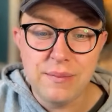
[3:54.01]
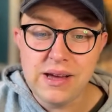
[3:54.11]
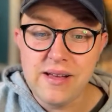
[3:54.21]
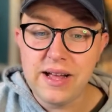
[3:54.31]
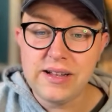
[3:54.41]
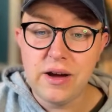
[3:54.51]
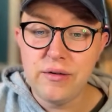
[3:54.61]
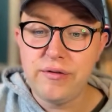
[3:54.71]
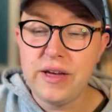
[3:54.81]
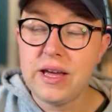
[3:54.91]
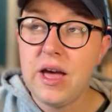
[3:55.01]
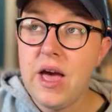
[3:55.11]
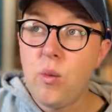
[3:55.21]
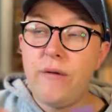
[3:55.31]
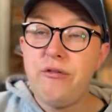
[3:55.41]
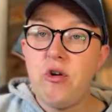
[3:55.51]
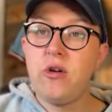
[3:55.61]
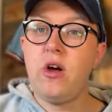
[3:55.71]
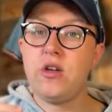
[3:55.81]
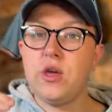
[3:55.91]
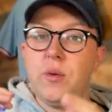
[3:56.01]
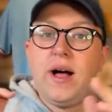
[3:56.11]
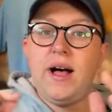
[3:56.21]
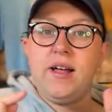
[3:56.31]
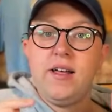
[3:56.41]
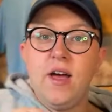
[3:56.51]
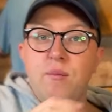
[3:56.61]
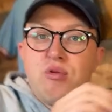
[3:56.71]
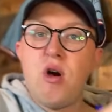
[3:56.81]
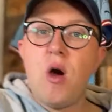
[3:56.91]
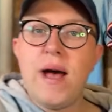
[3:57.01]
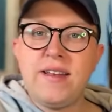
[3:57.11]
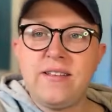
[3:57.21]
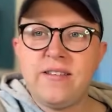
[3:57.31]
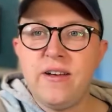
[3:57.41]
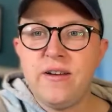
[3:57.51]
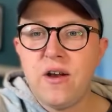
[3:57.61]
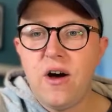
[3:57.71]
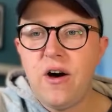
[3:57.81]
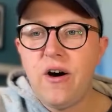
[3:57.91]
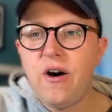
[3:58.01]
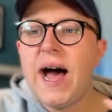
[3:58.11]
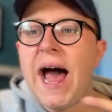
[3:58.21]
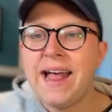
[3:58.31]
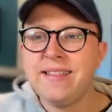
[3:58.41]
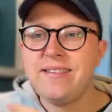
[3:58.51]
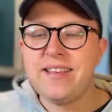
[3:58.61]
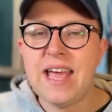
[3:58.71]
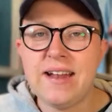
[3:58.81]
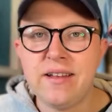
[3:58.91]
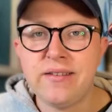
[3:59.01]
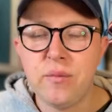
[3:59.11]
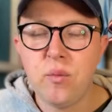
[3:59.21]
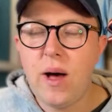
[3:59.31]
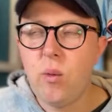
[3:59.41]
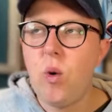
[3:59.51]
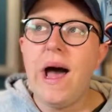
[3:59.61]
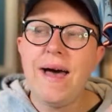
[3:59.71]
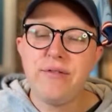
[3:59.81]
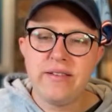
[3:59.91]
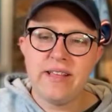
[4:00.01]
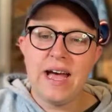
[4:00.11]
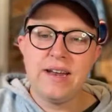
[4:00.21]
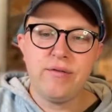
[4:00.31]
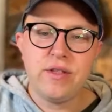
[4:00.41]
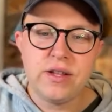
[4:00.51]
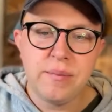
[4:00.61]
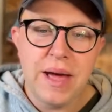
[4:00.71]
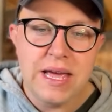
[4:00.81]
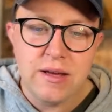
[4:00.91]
Because I don't think, whether or not you are pro-Ederson or anti-Ederson, whatever side of the debate